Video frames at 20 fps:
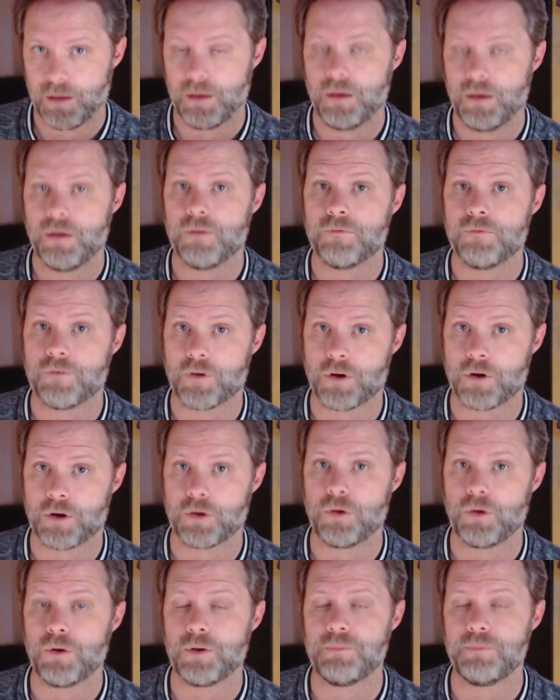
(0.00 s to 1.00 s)
for our
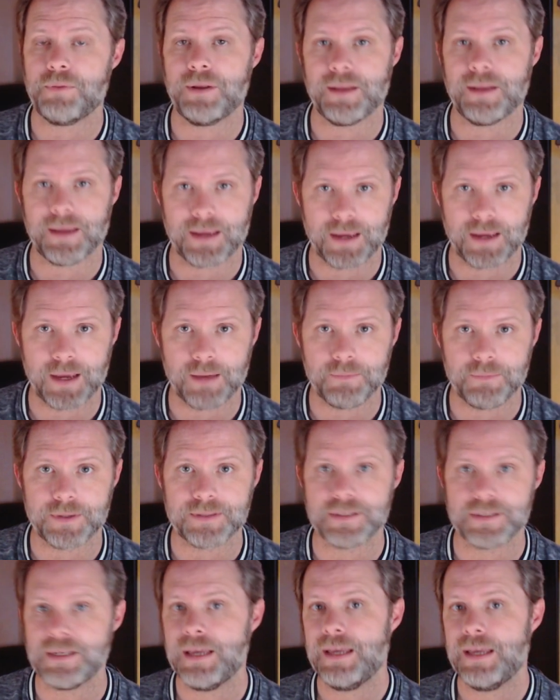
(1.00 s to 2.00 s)
codependent
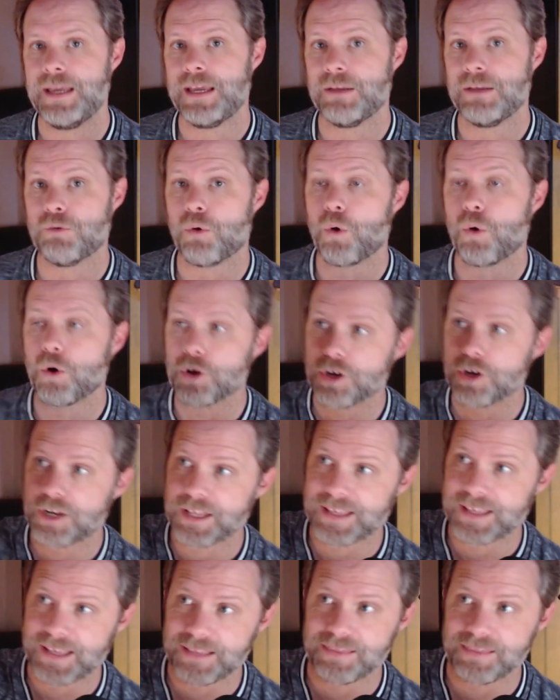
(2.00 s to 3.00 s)
habits in order to
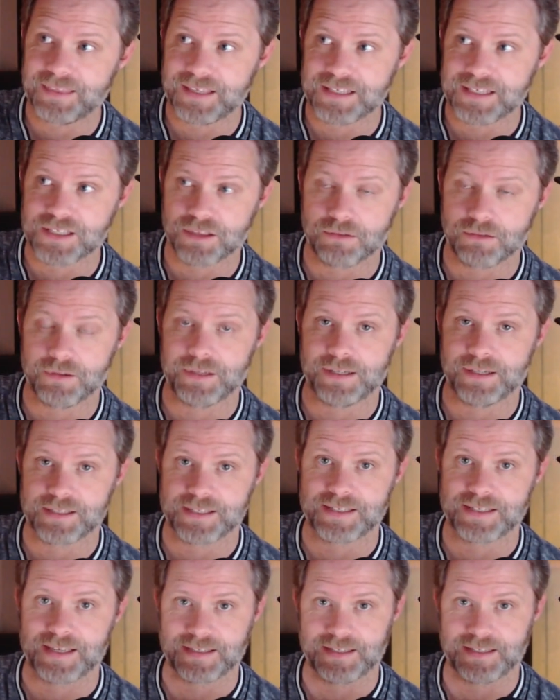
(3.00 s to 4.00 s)
get these three
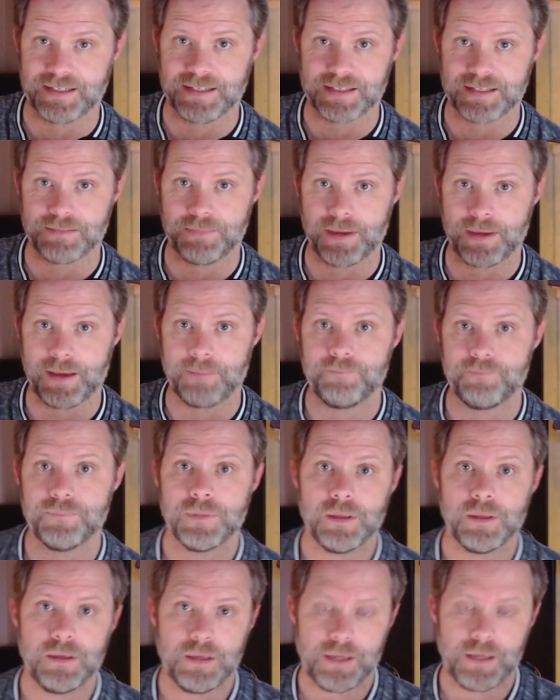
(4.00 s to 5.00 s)
necessities met.
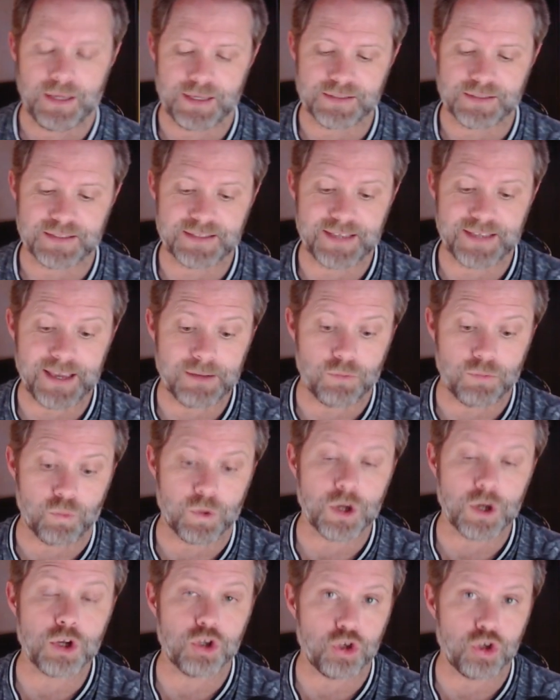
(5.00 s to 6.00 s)
Instead,
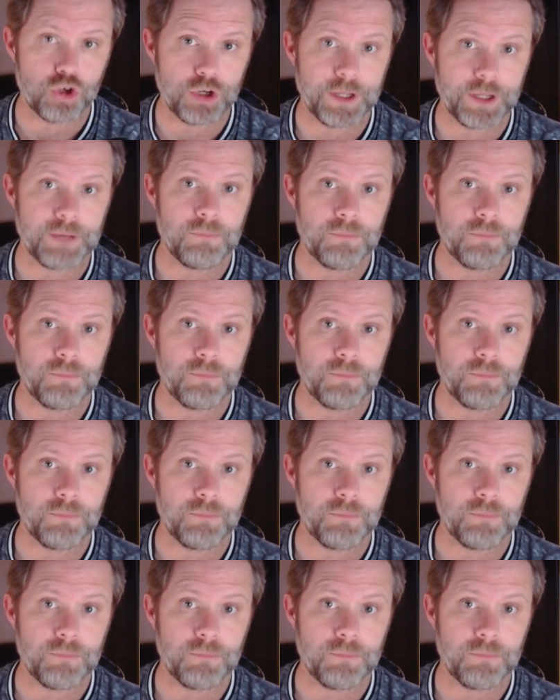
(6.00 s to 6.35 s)
we're learning